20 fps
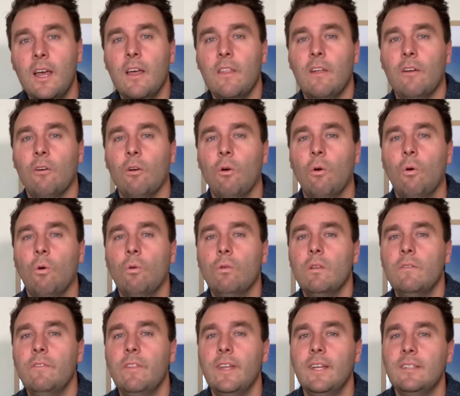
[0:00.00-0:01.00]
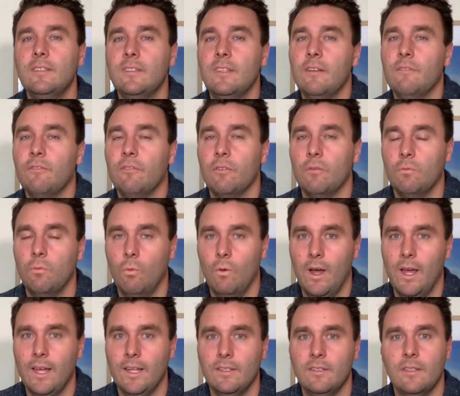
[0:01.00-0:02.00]
There are all of these different
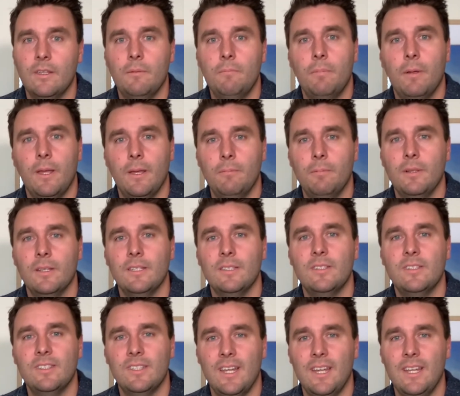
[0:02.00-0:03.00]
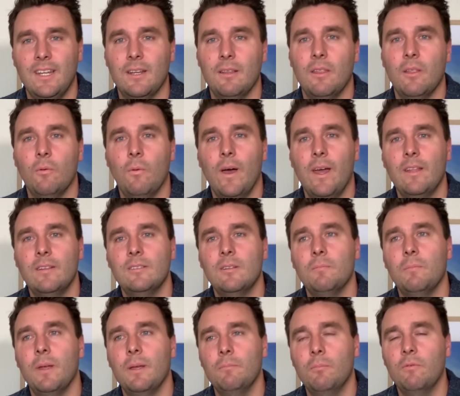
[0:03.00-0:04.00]
ways that people are seen and the ways
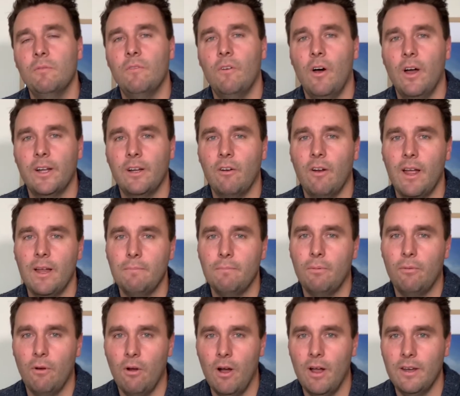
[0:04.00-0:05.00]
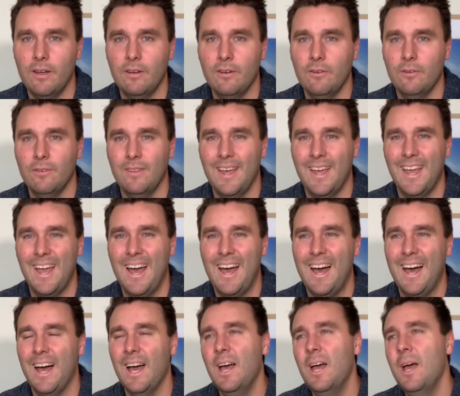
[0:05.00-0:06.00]
that people find great pride in who they
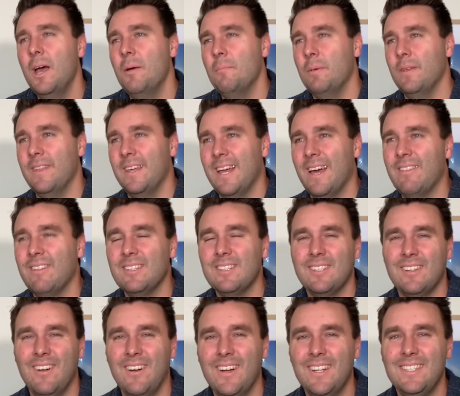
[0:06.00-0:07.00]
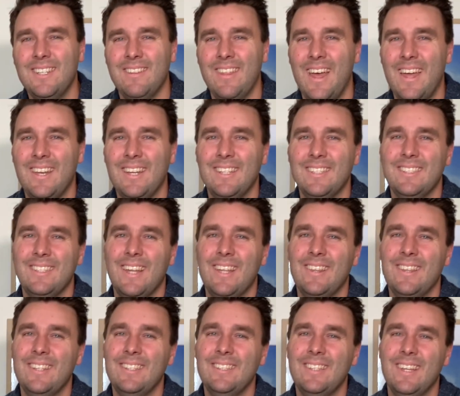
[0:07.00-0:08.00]
are. But the other side to that is
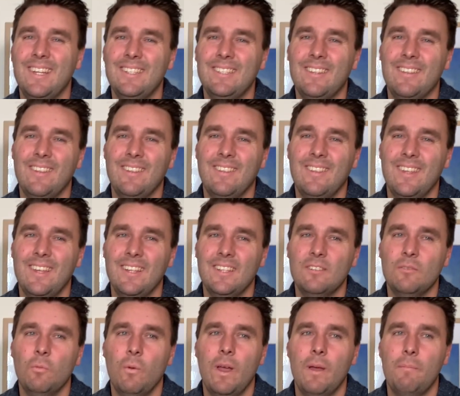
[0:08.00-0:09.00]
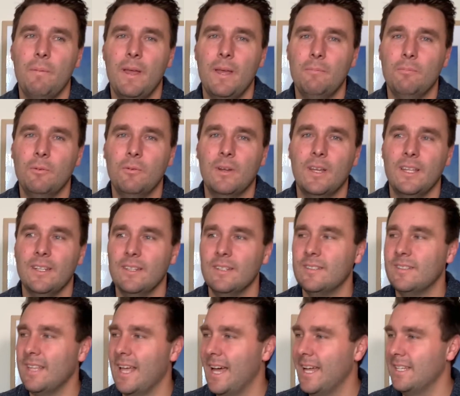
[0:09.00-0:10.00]
that these are the things where people can
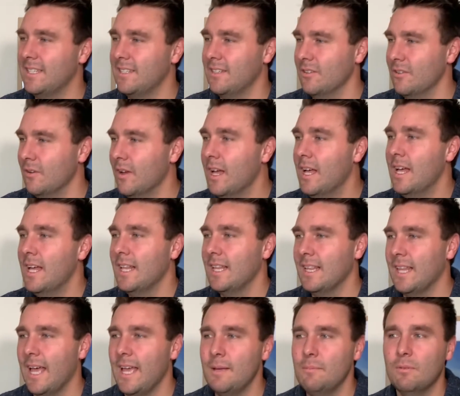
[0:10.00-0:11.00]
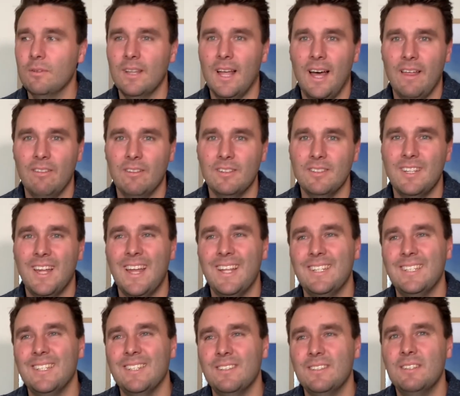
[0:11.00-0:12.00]
start to label others
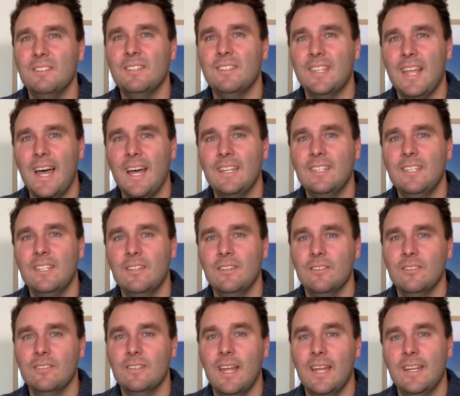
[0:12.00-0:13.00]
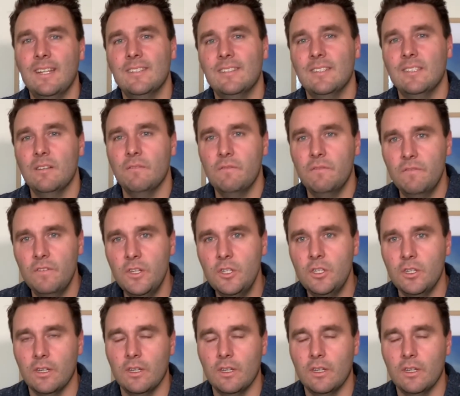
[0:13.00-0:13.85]
and to start to use that as a division